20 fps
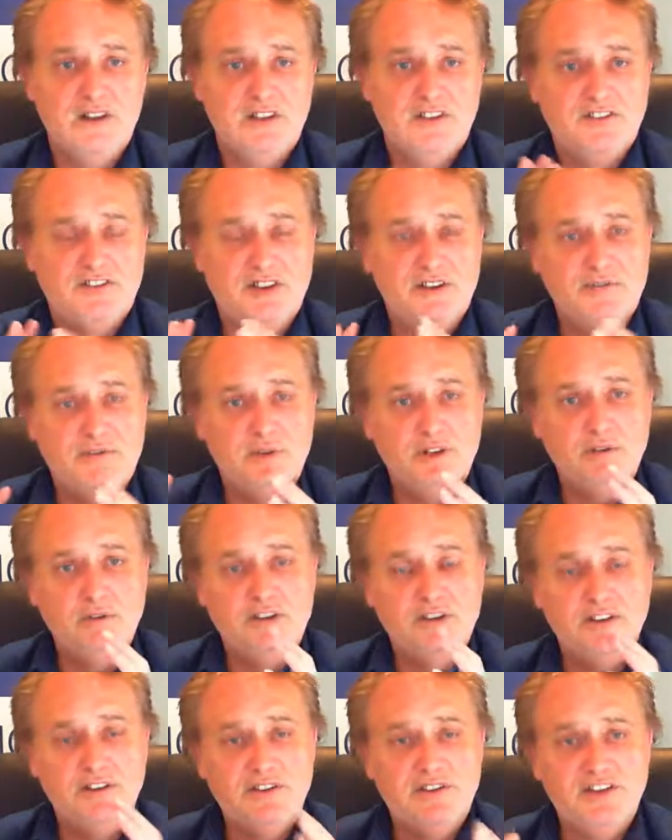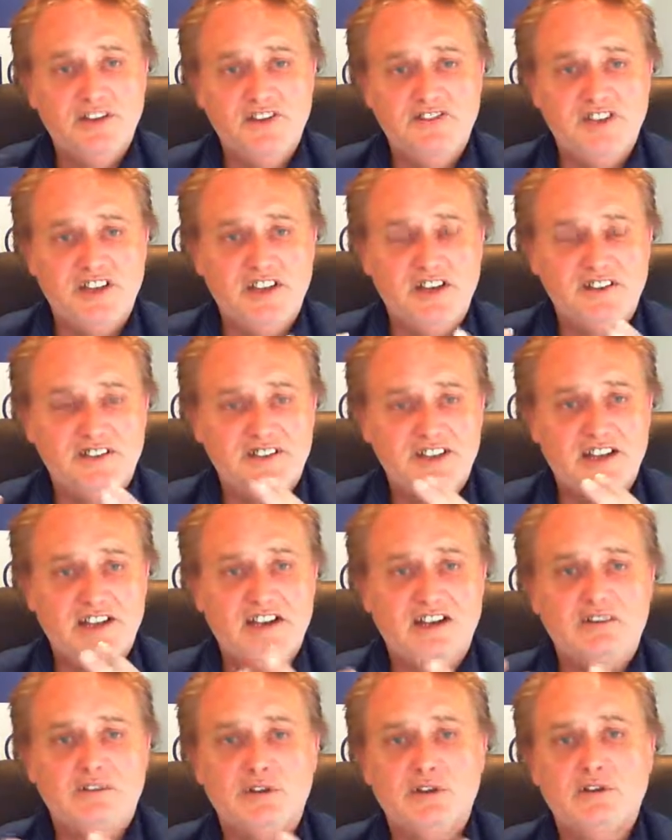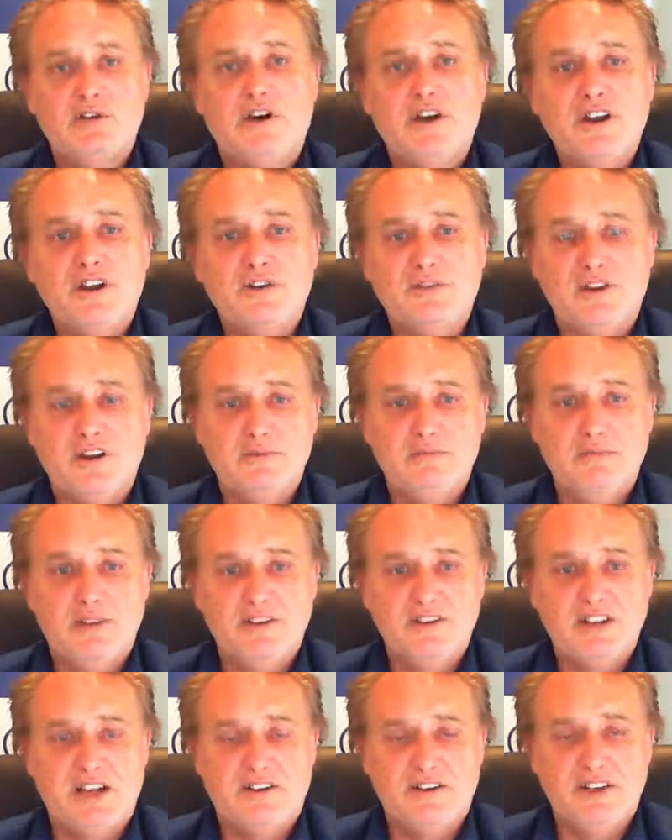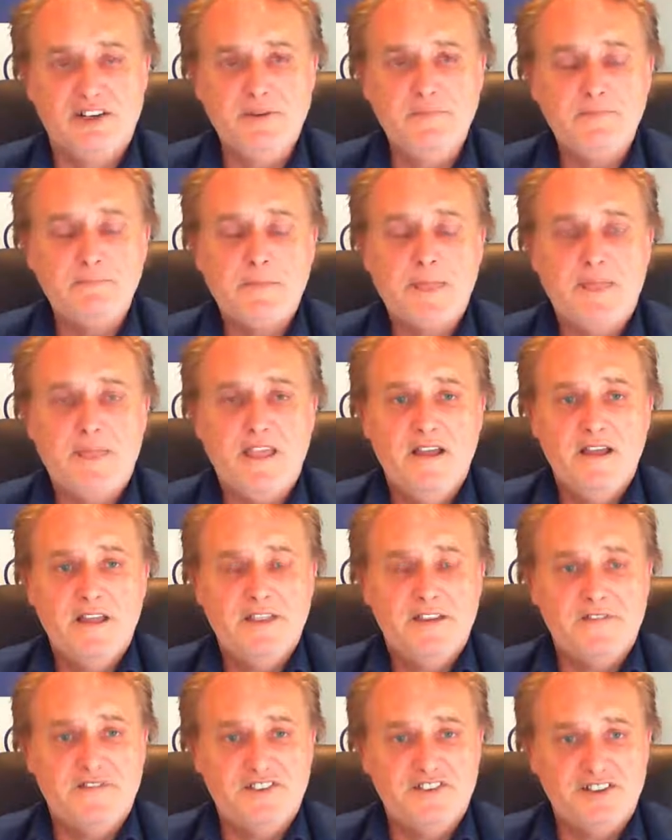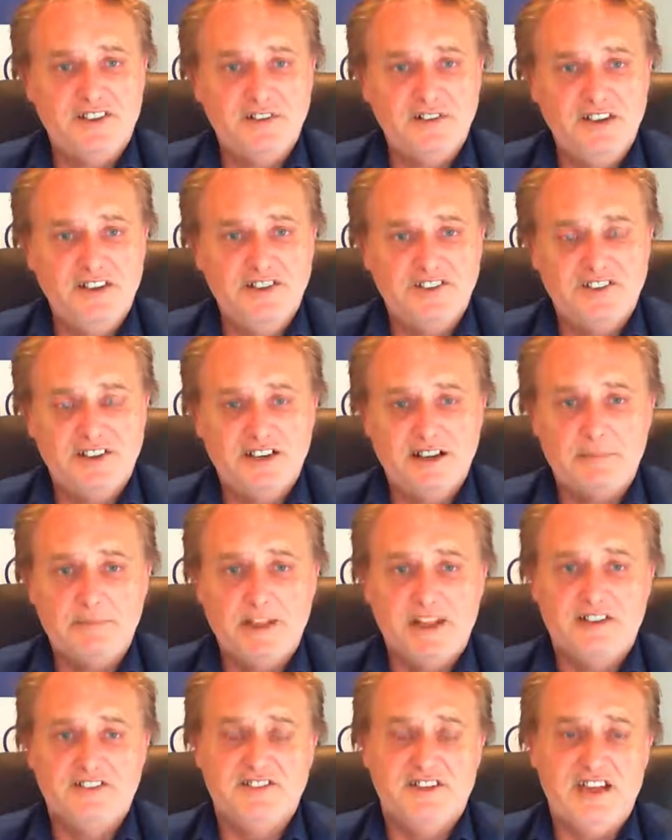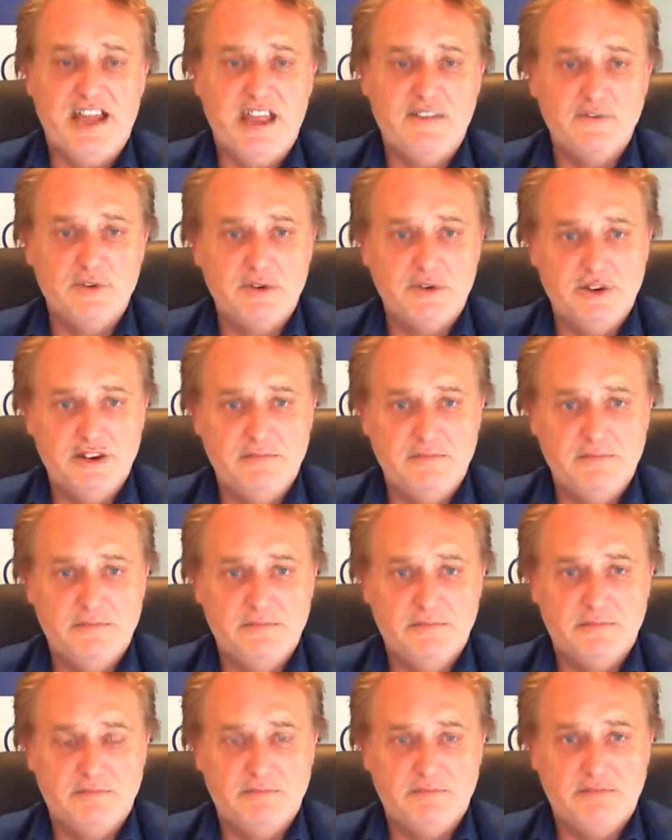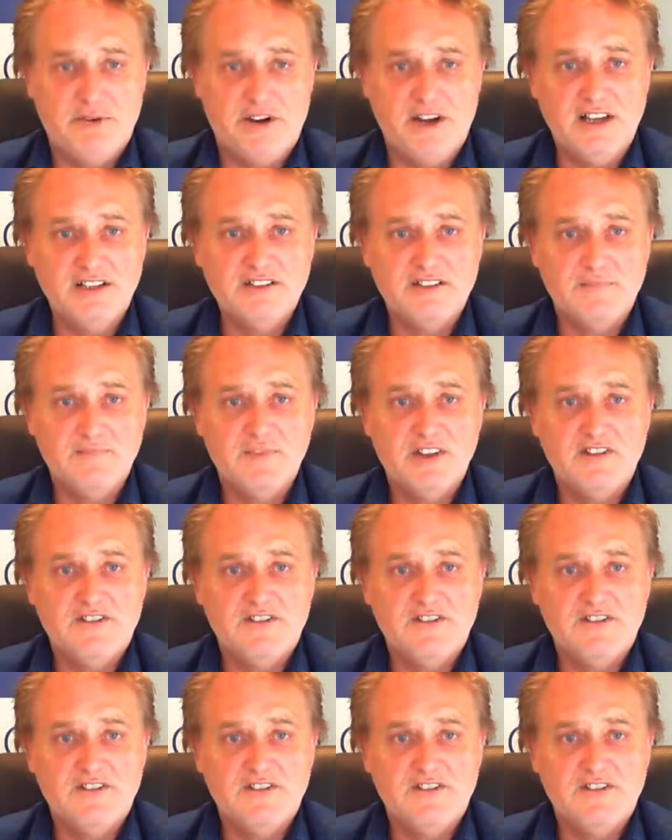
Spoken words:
So if we look at these, and it's done under a line of credit mentality, the facility is set up as an evergreen product.